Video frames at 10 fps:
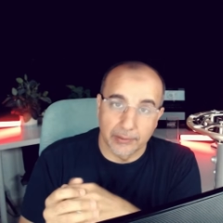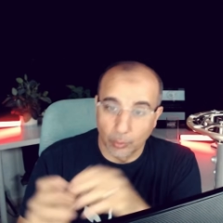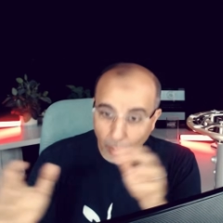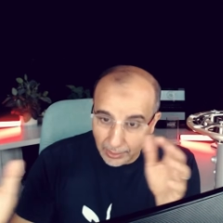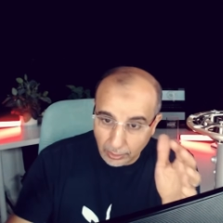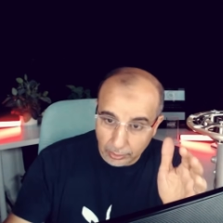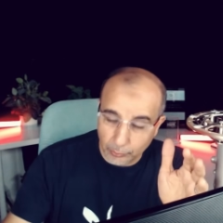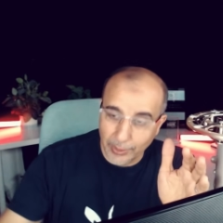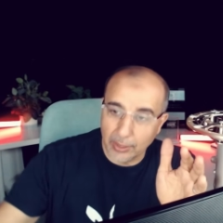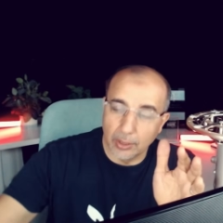Why don't
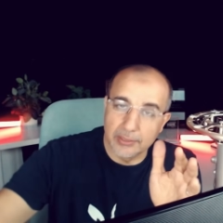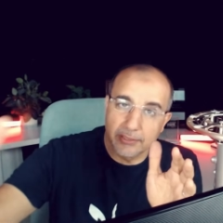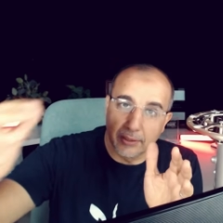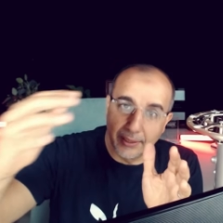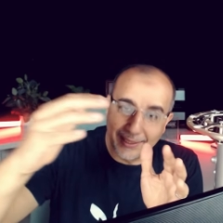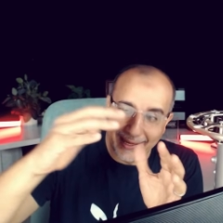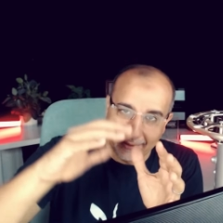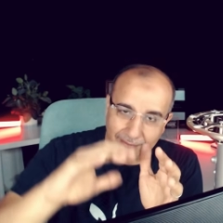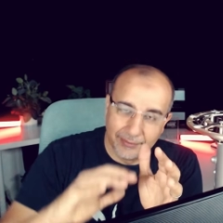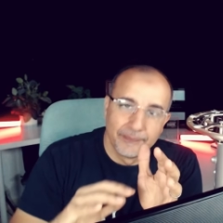we
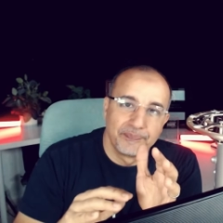consolidate